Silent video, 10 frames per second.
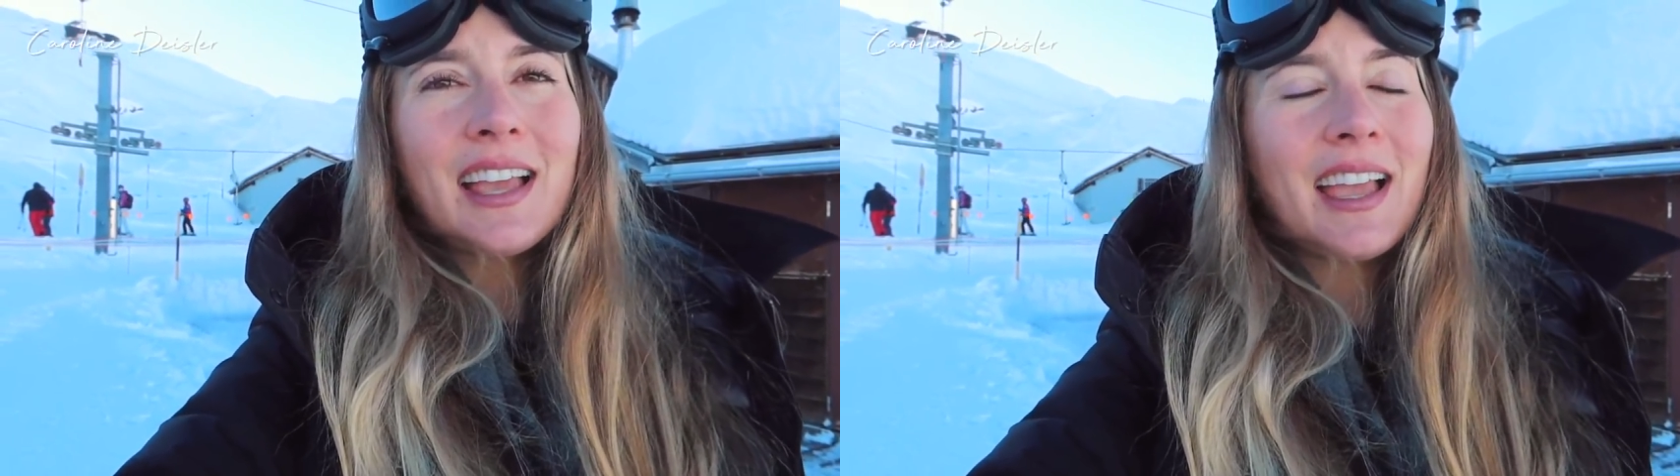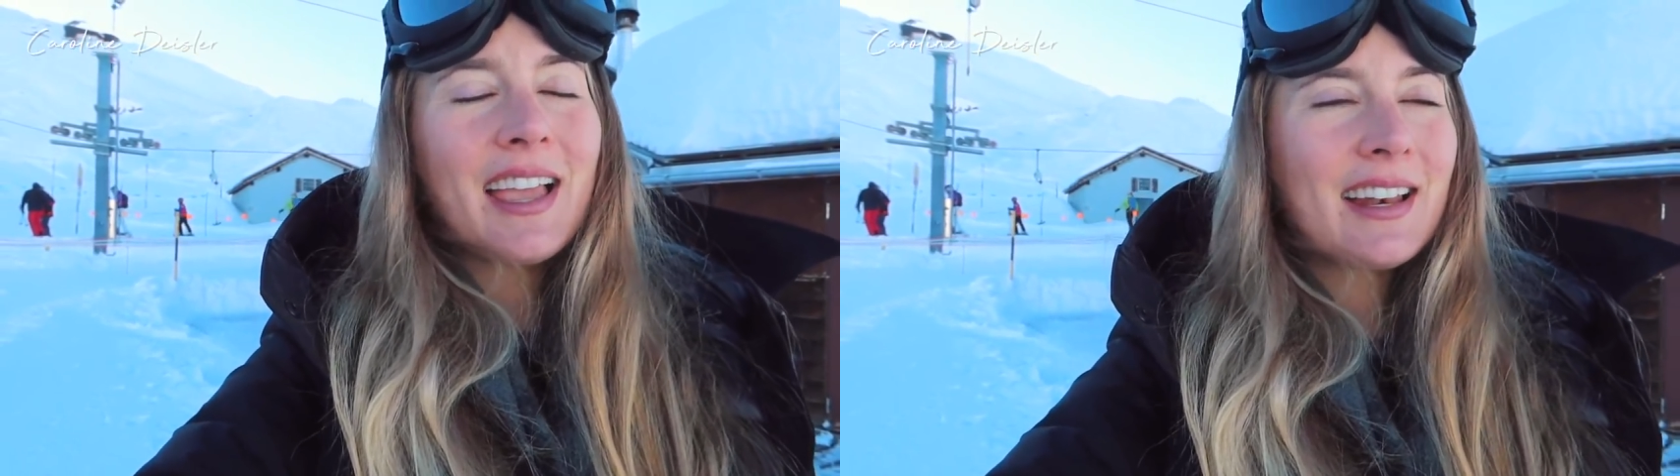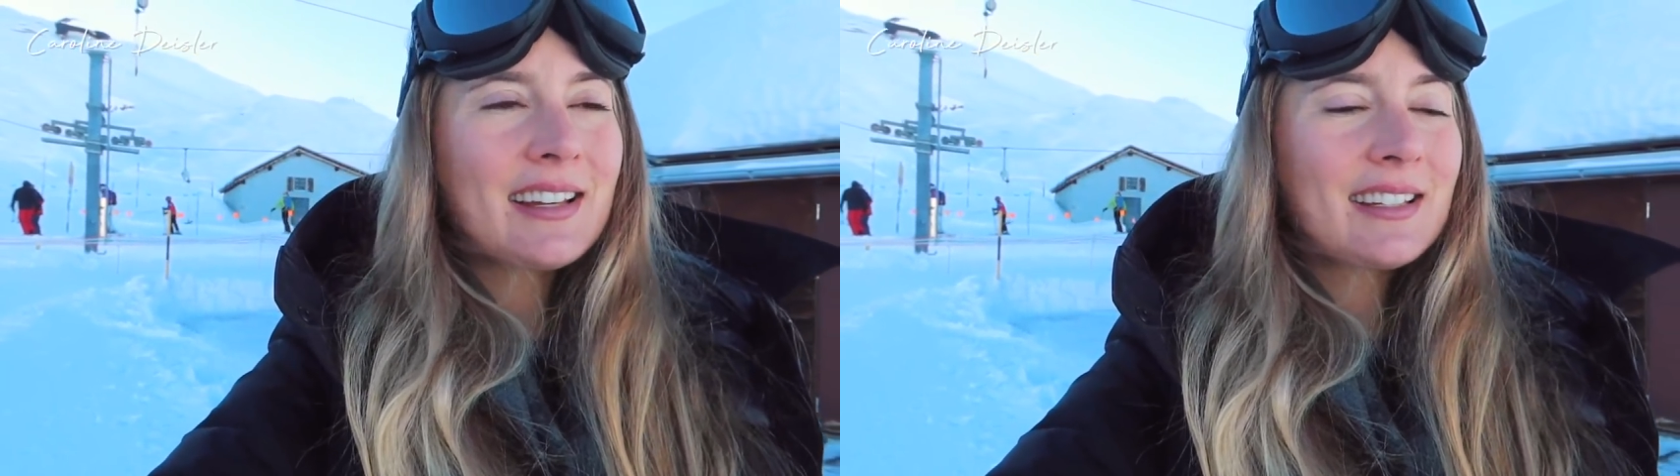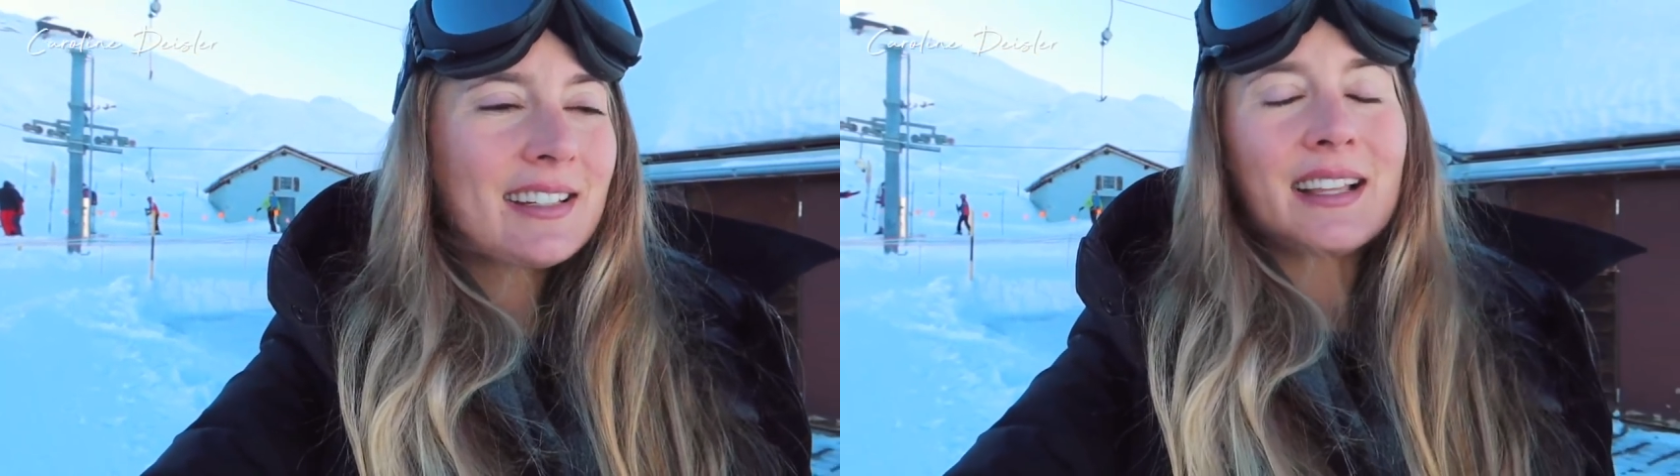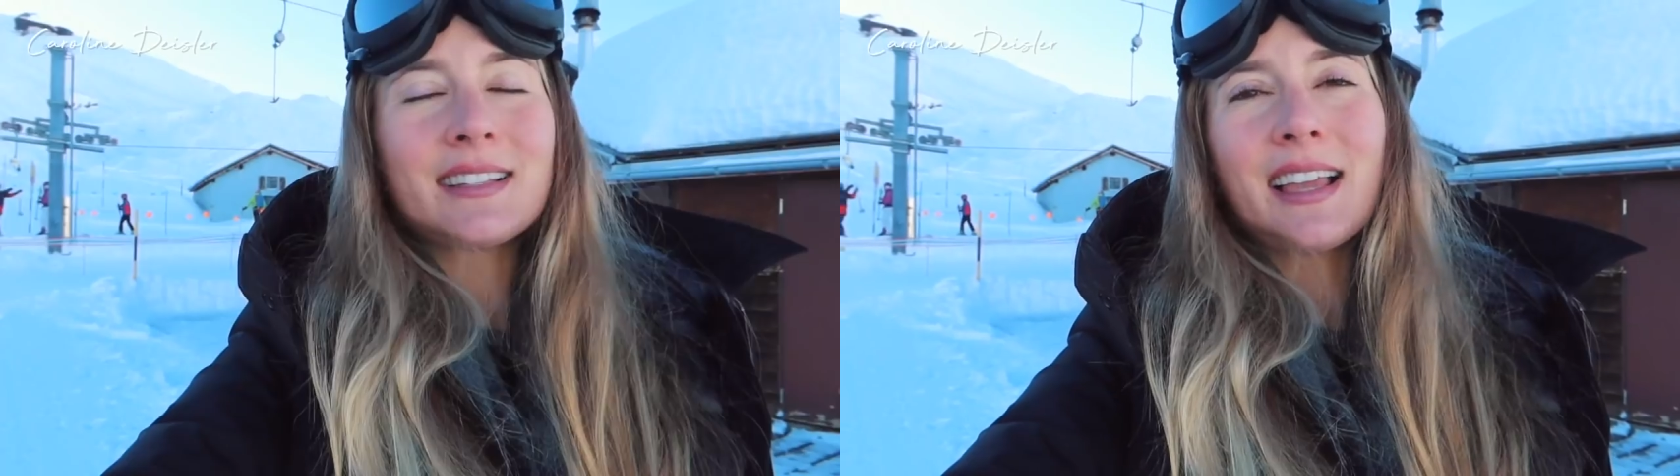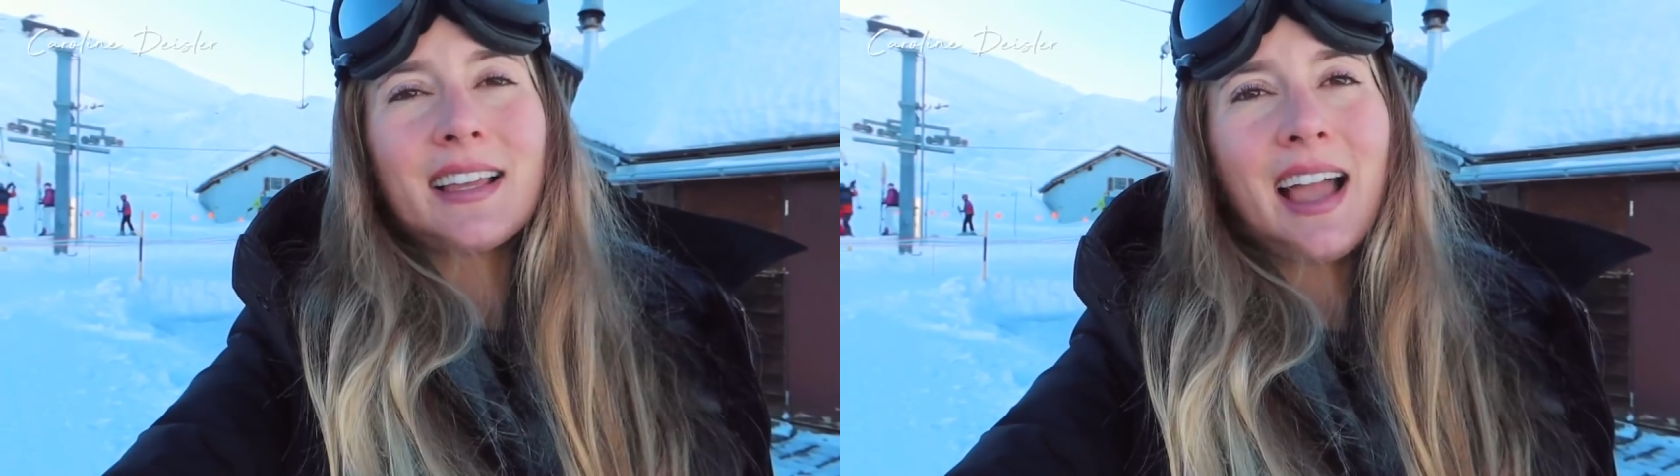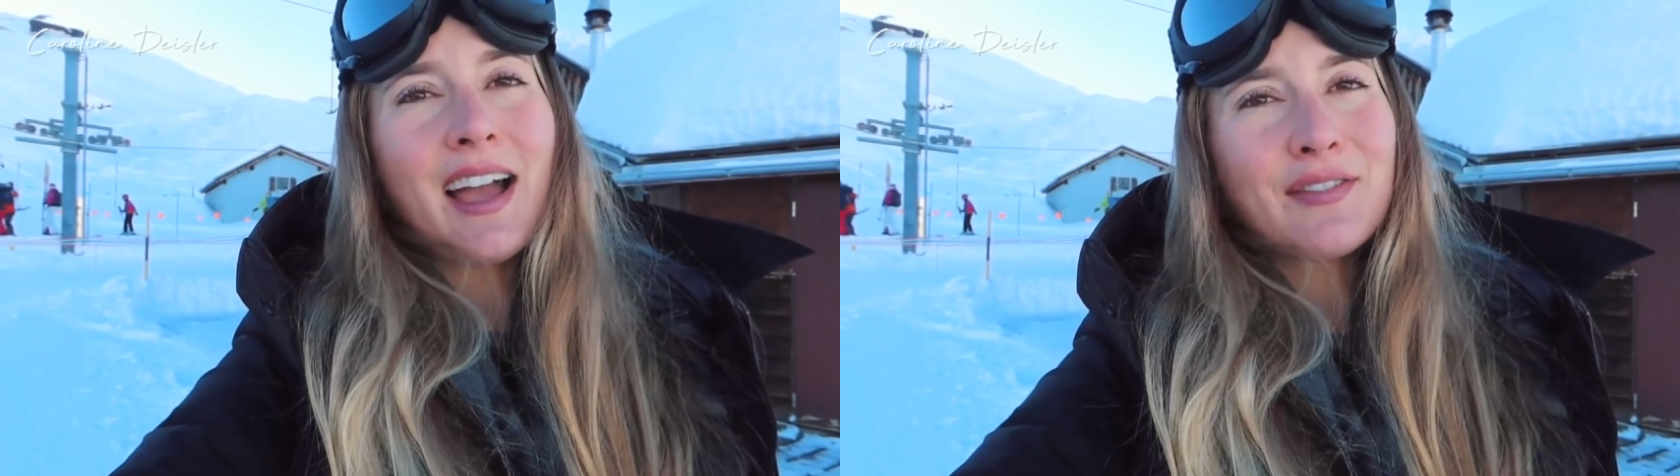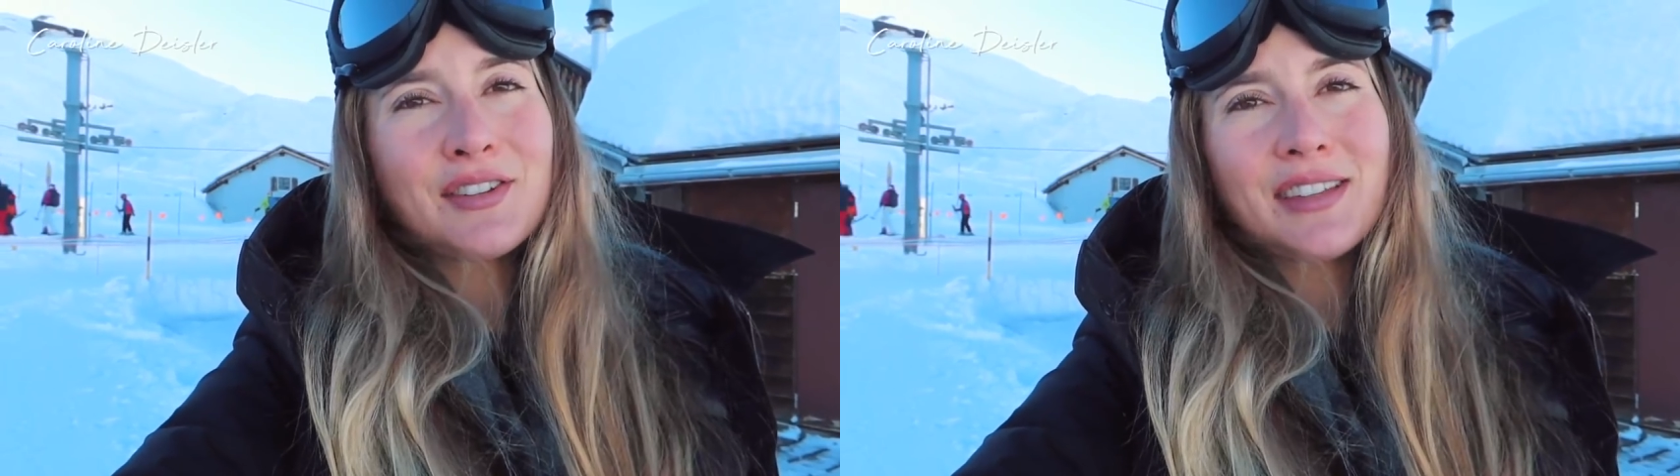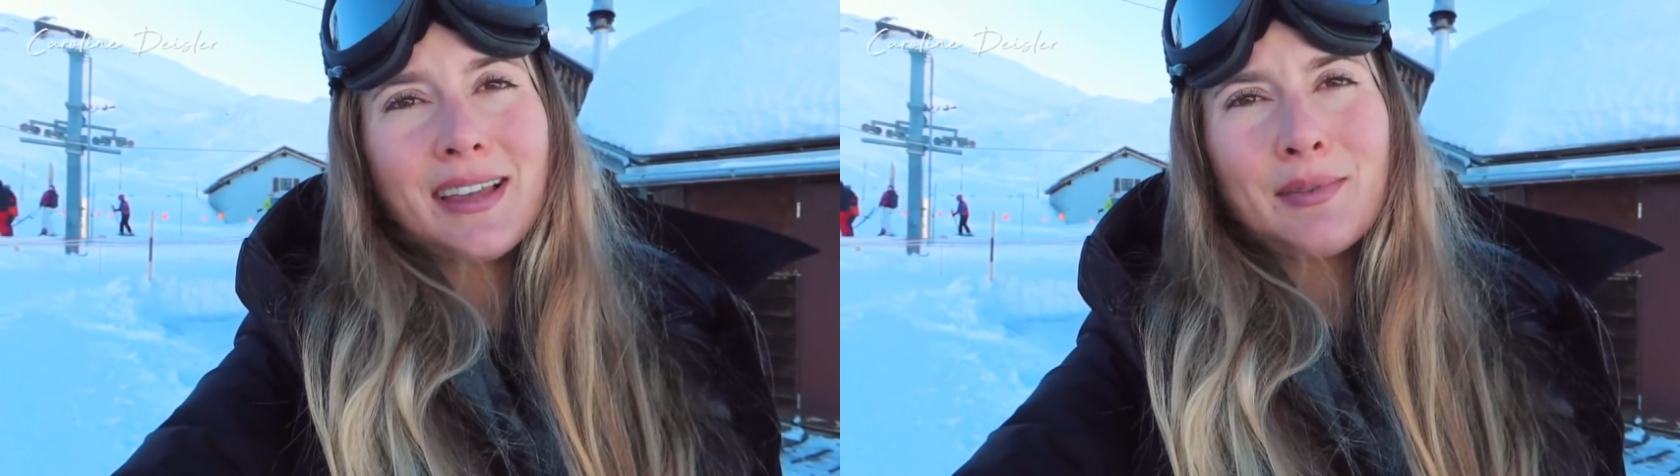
And yes, I have to say,